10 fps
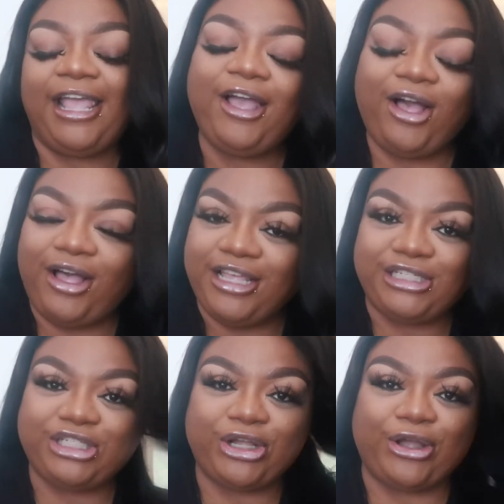y'all,
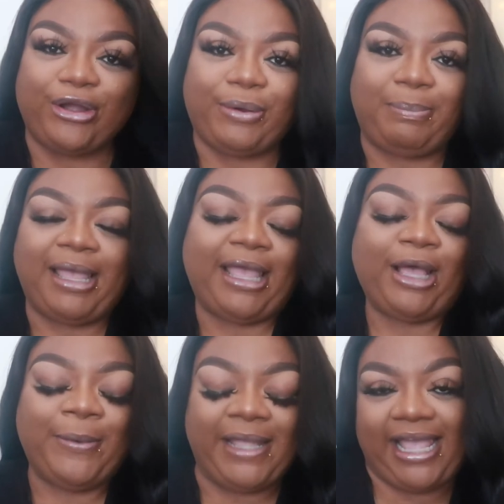it's your girl
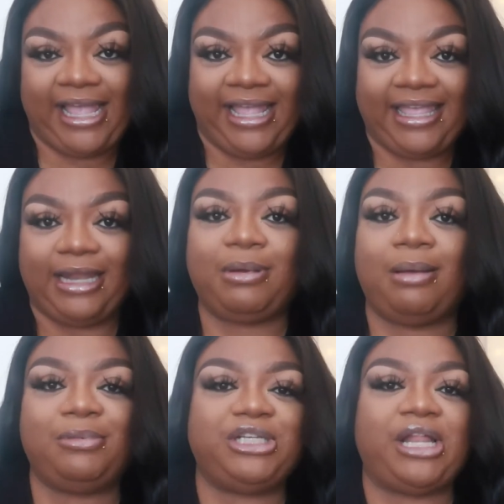Pound Cake, and I'm
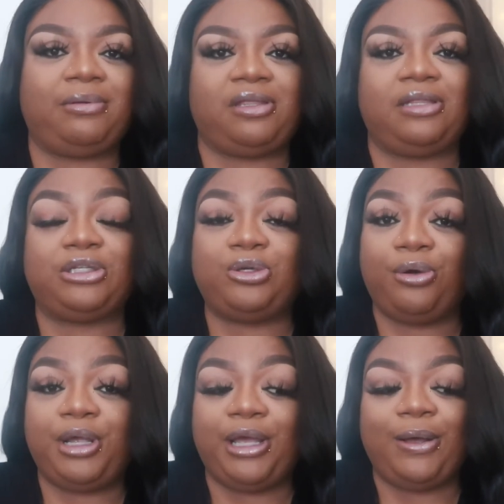coming to you today with a
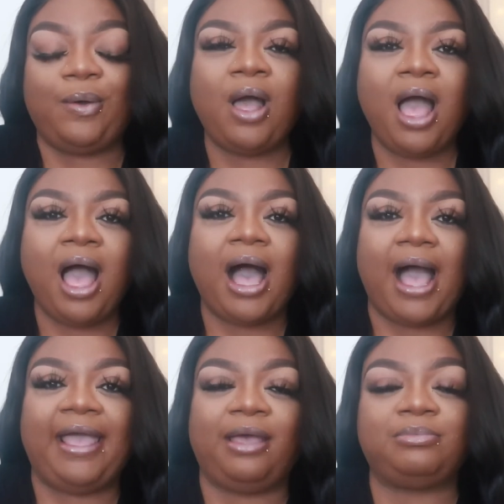tutorial.
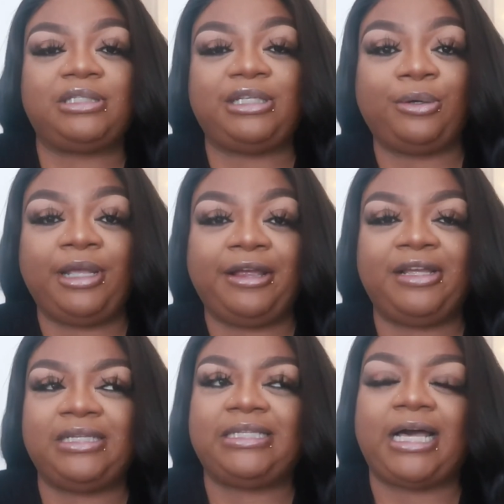I am still here
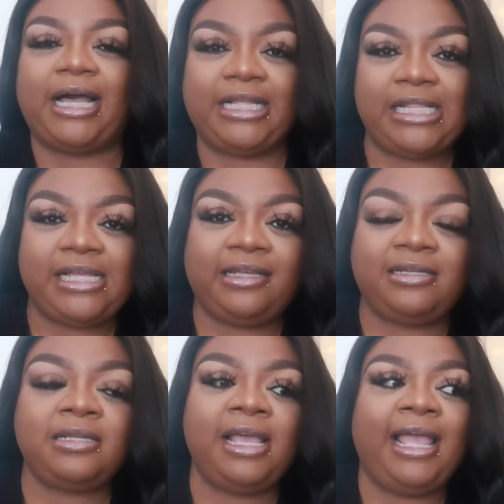in
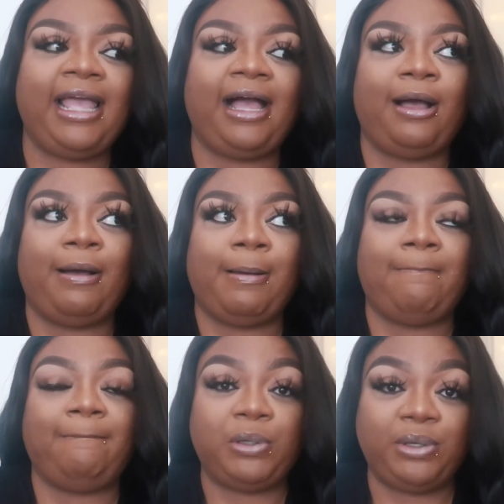Thailand,
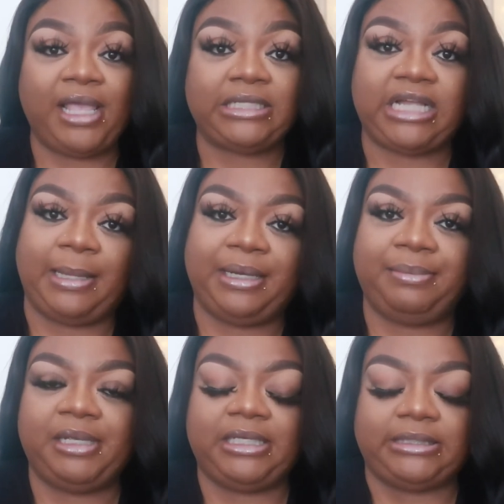Phuket, Thailand
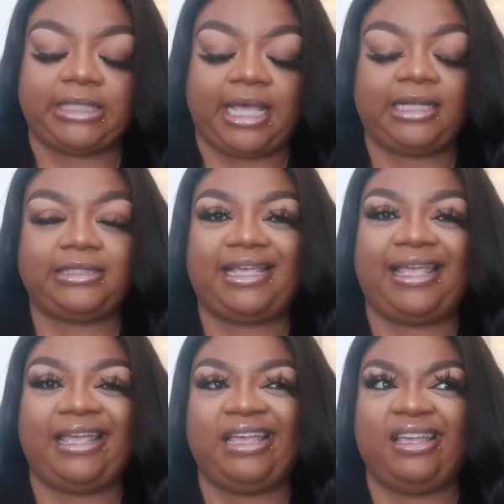to be exact,
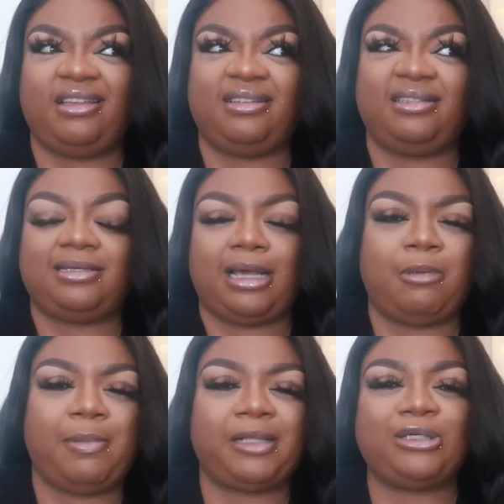and
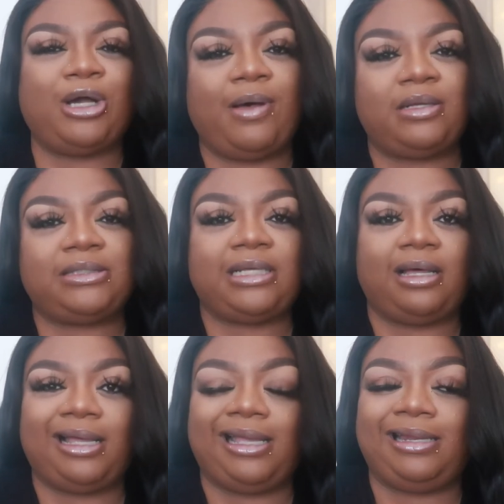I'm about to go
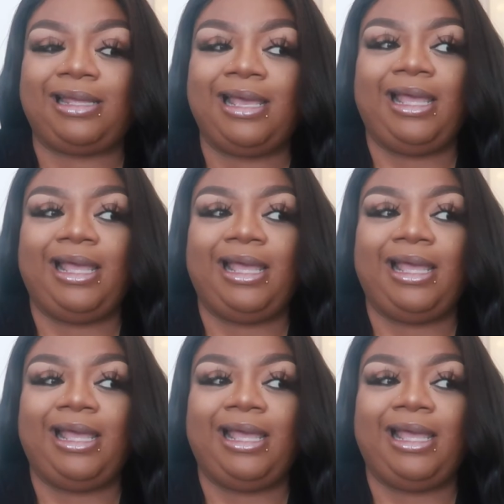outside